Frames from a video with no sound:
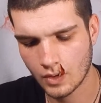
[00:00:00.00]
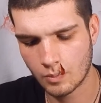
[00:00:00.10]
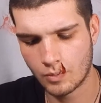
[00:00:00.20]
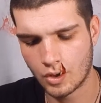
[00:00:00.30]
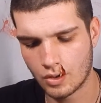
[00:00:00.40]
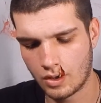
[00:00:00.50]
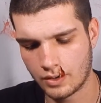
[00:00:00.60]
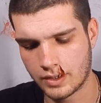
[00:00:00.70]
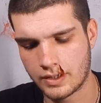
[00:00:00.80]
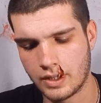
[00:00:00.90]
more along
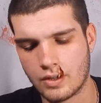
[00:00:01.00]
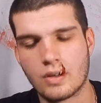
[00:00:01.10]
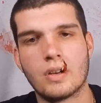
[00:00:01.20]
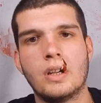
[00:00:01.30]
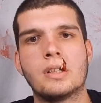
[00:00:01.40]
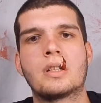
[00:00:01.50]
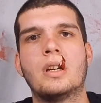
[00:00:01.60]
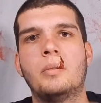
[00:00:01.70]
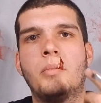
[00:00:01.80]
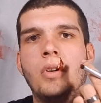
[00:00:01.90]
the center and
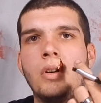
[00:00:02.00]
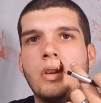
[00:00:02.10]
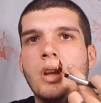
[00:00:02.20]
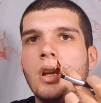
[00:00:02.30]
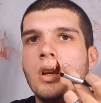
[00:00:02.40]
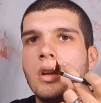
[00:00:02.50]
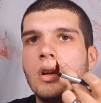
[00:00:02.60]
some on the